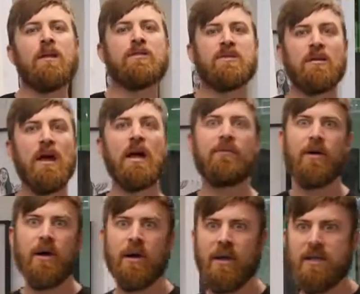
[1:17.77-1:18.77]
There's a lot of
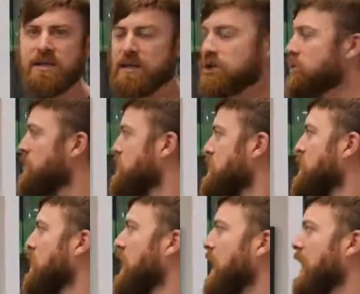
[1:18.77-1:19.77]
online teachers,
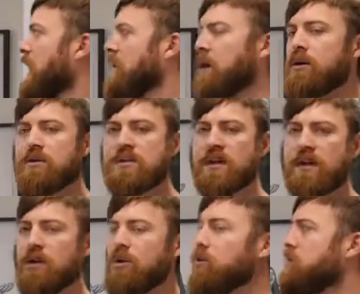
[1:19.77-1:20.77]
and
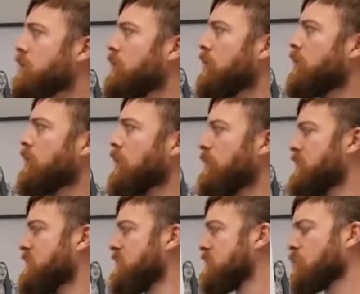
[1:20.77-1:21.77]
understanding who's doing a real
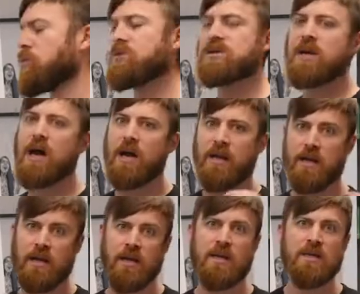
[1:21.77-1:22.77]
business or who's not
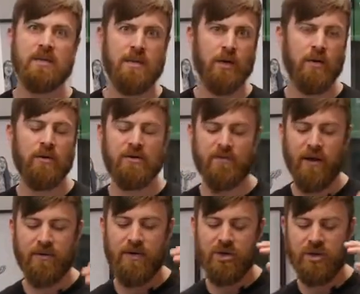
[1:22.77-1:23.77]
is a good
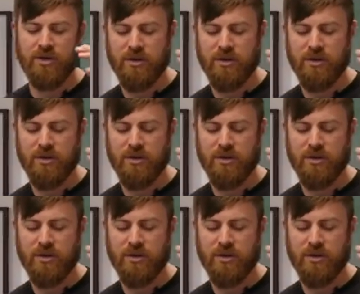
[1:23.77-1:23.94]
foundation.